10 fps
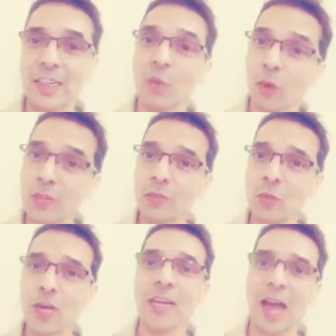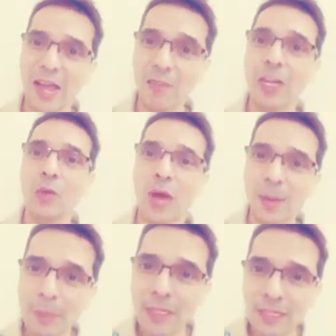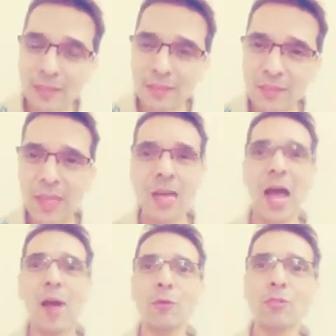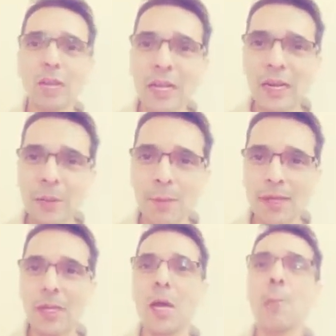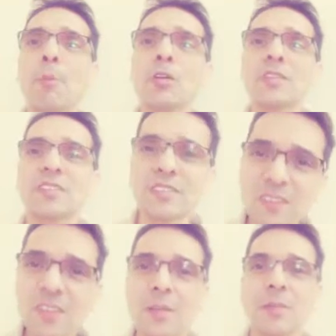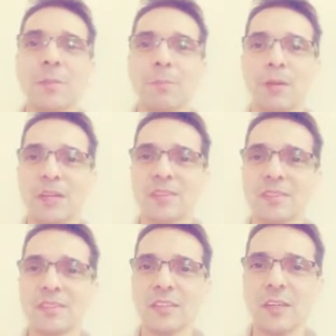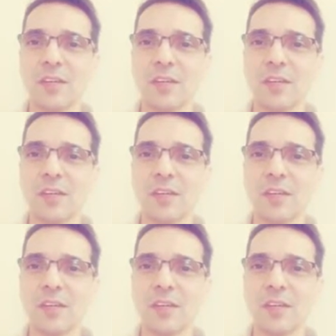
And the ones who are in high value, high maintenance, I would really recommend put a system in place,